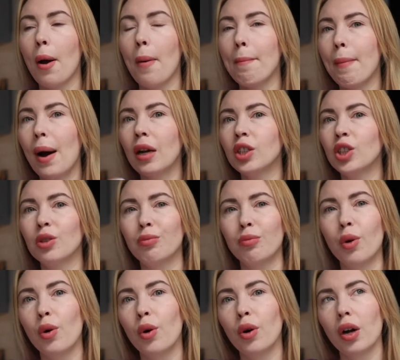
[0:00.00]
much
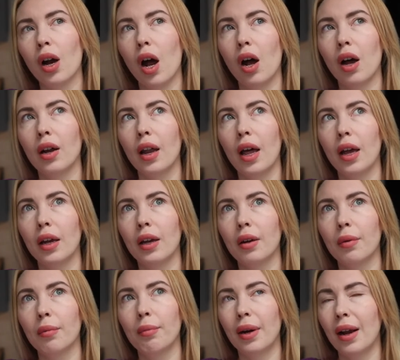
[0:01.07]
more uh,
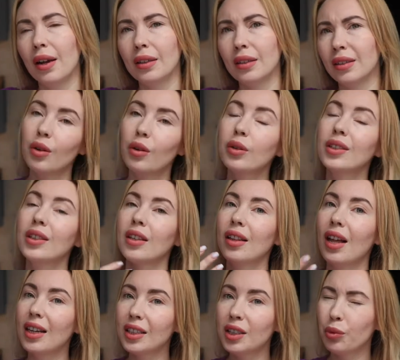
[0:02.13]
like brands. Also
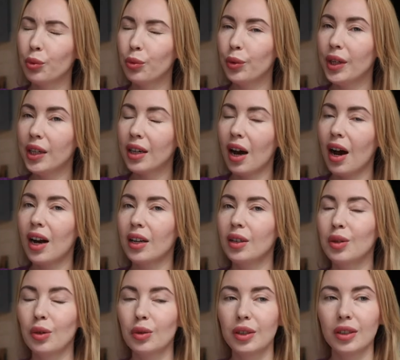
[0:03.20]
last week I
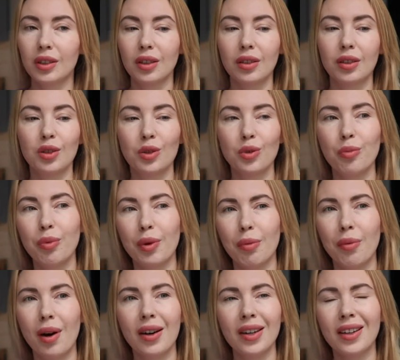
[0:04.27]
noticed in the
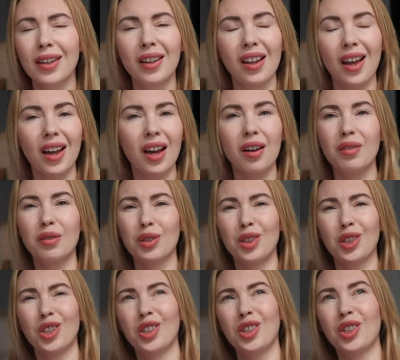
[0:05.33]
supermarket, like I was
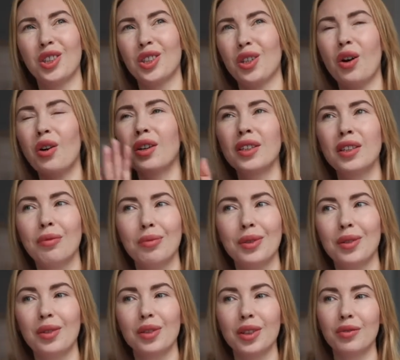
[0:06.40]
shocked
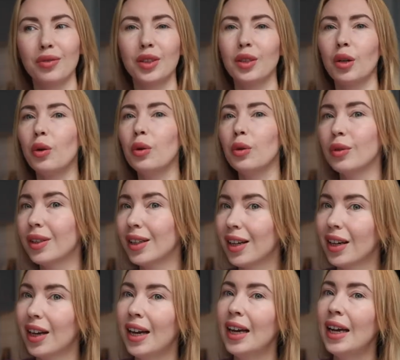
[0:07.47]
because with all
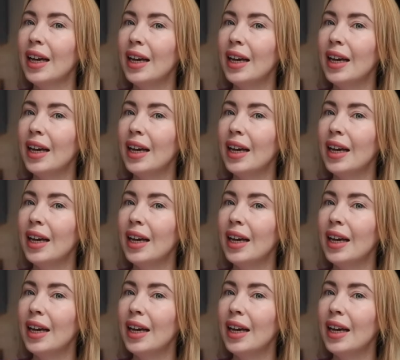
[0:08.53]
the